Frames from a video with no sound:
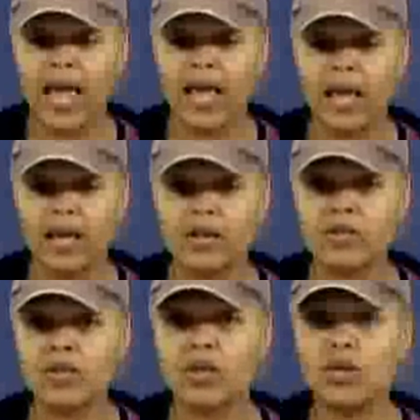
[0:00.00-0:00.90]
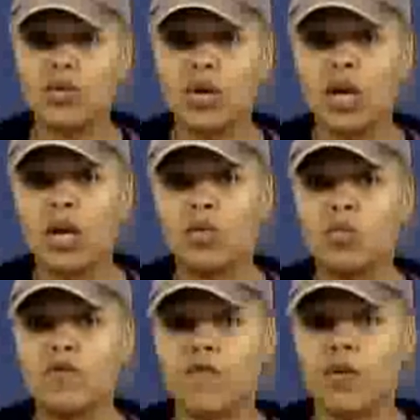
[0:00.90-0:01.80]
And you can
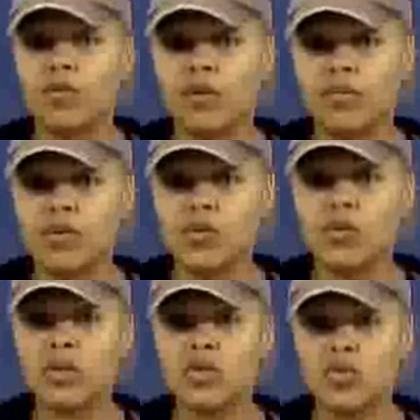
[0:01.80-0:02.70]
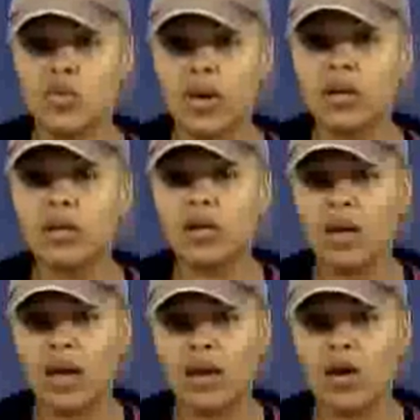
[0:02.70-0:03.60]
refer them to us
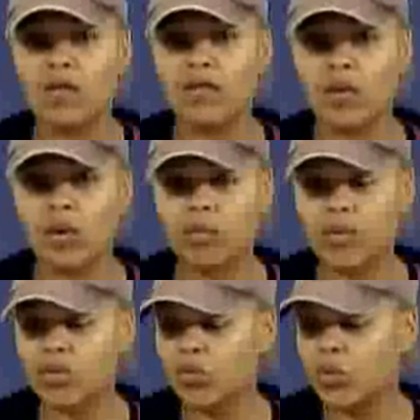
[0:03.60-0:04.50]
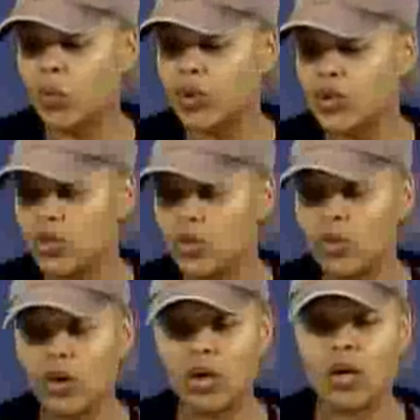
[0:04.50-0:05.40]
directly at our phone number,
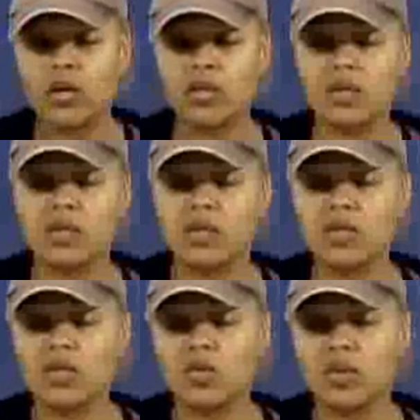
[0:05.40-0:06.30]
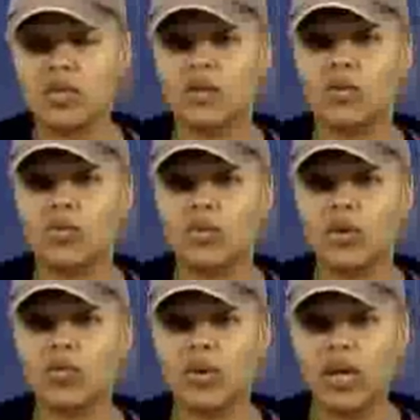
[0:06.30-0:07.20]

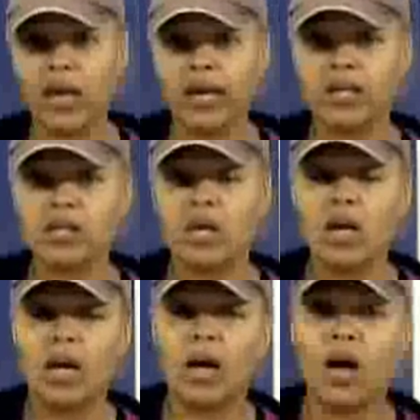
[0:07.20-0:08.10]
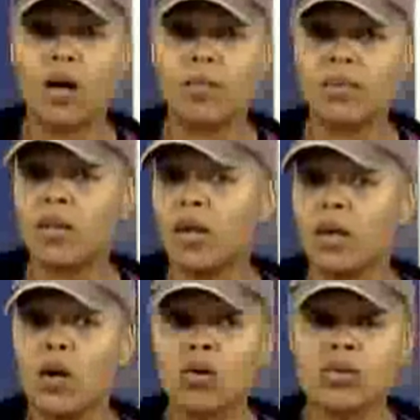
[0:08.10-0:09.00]
312-663-0338. They
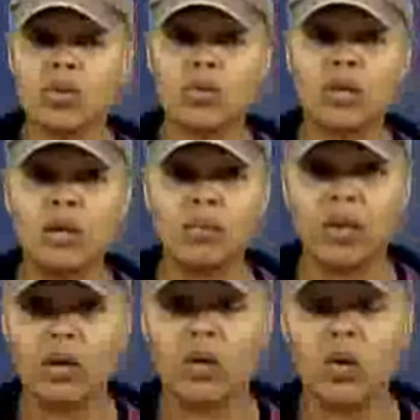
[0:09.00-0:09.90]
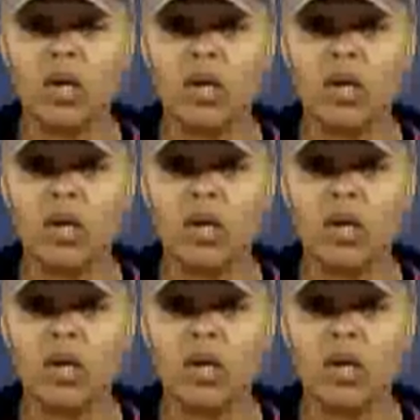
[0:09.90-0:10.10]
can also email